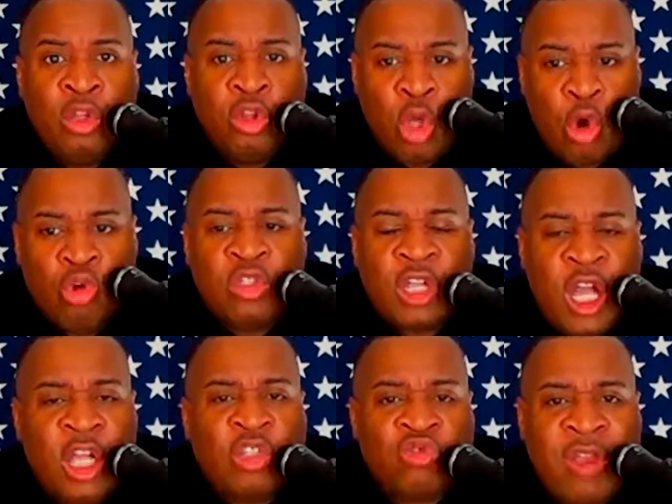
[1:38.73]
those
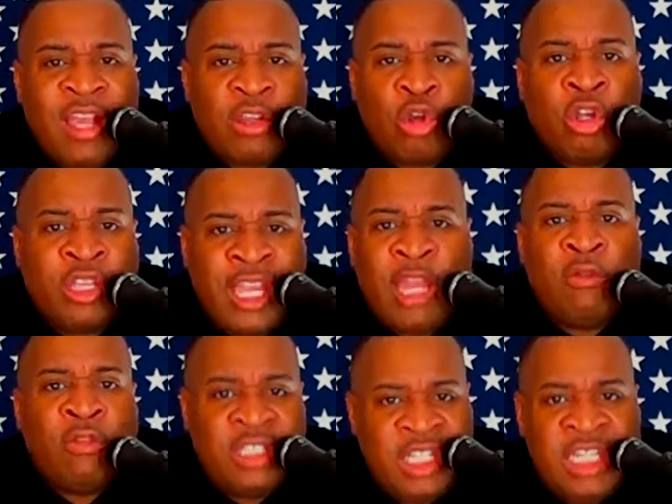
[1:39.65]
contracts are
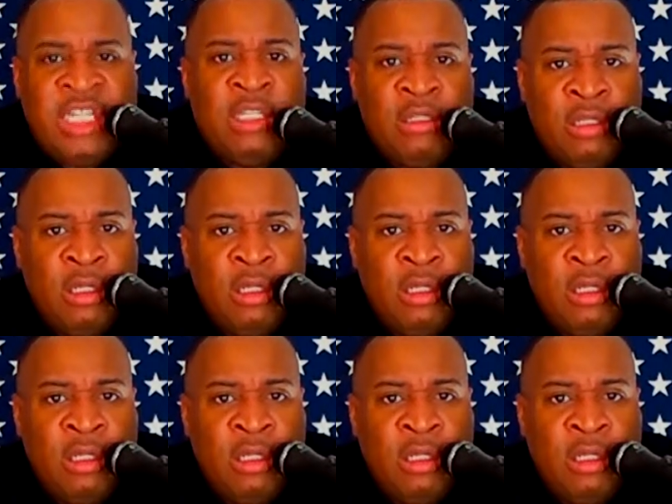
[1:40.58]
guaranteed.